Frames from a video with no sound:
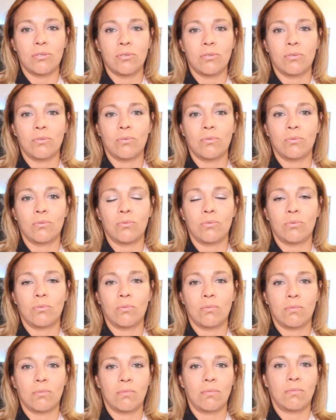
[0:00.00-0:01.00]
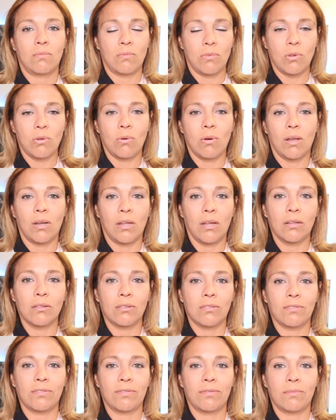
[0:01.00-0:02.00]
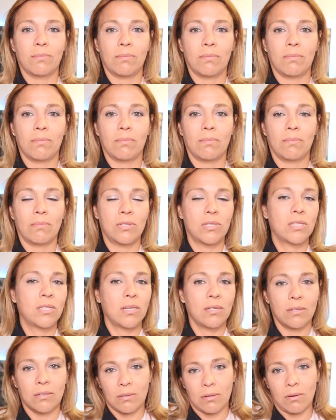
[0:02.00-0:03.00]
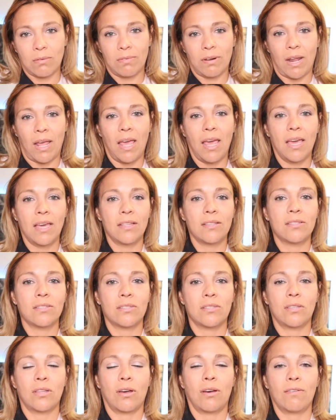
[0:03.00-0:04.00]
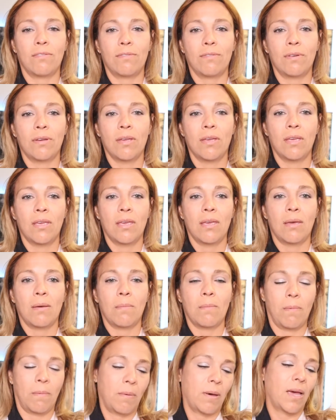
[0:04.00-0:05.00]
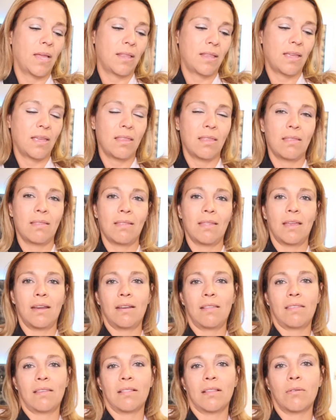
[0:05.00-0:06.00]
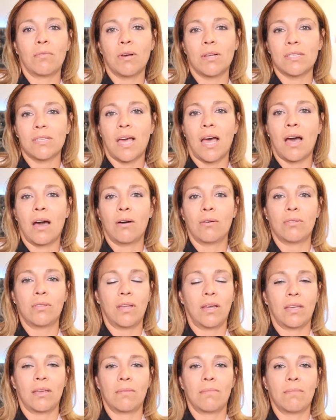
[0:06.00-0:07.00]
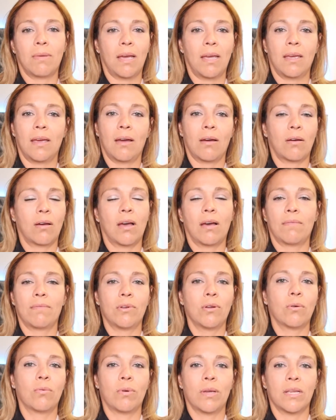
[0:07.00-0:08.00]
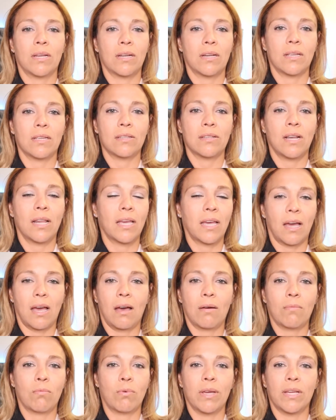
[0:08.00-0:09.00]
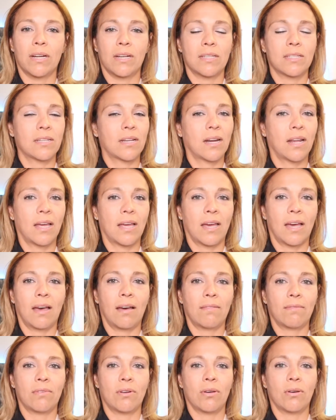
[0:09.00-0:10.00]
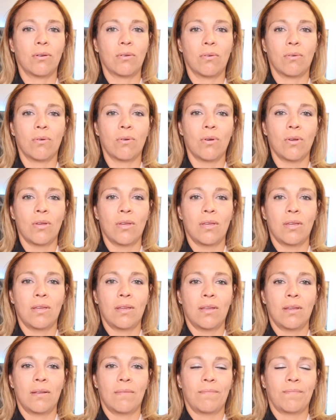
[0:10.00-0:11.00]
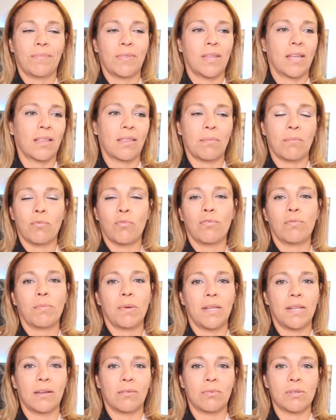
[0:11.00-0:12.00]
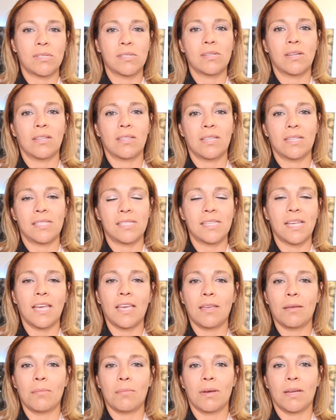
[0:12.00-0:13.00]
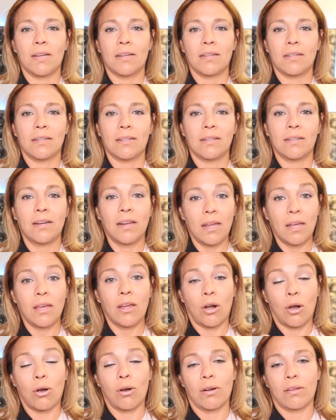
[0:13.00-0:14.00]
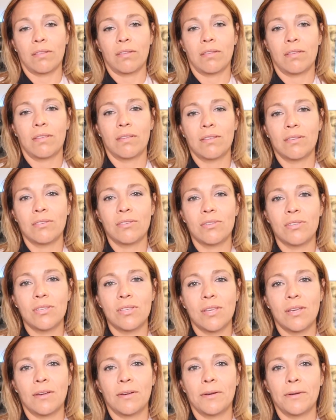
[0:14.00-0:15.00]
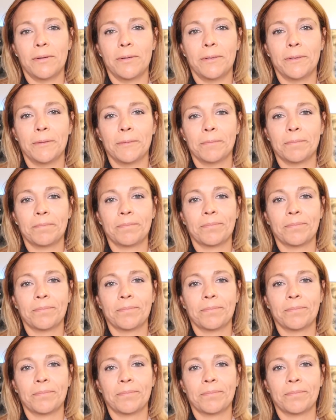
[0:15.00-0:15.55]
to do a lot of steel overhead stuff, but anything that was out, I'll have no weakness. Like I have weakness, and I have no, like the movement, it was not the same, and it hurt. So